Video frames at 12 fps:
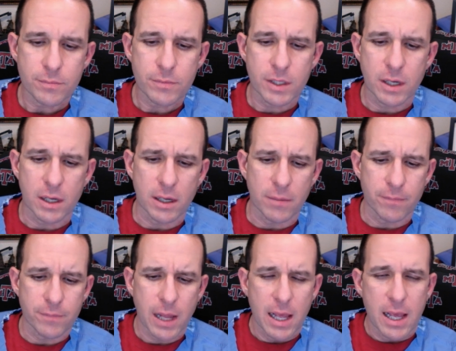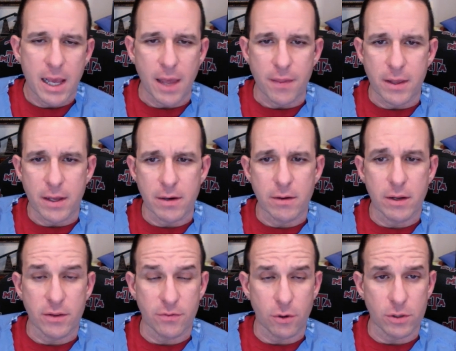And then
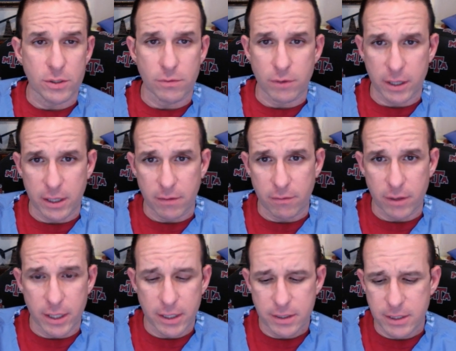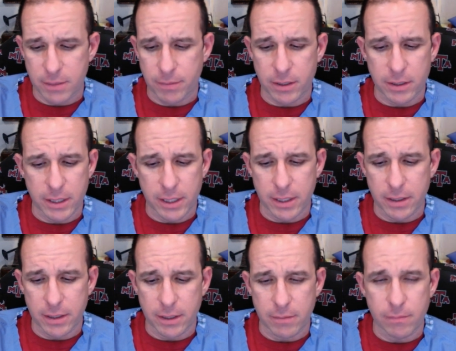as far as the recovery, typically
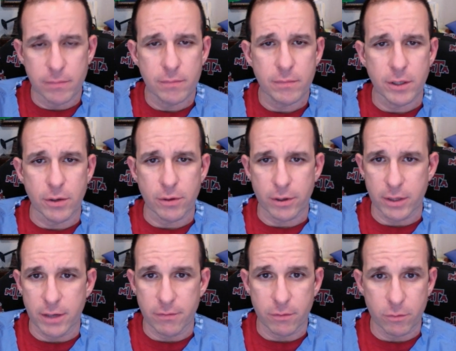you or your loved one